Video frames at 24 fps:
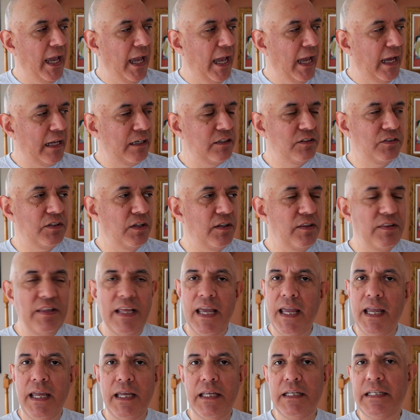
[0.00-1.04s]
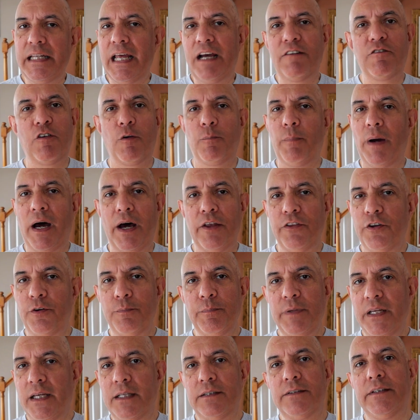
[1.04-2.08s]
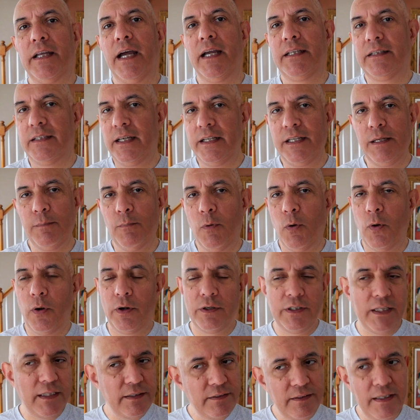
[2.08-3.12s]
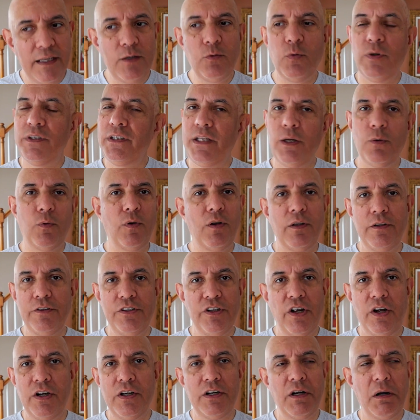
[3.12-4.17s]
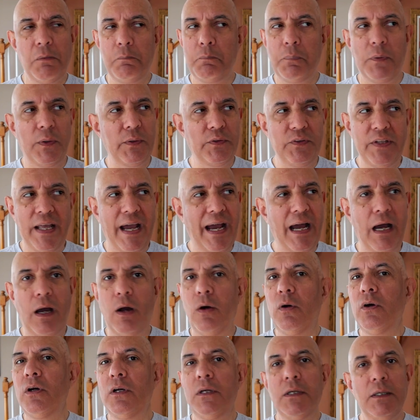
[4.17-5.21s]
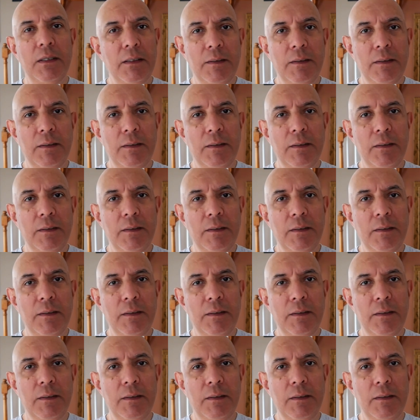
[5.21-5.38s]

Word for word: and they never bother me at night anymore. They did when they were younger, but now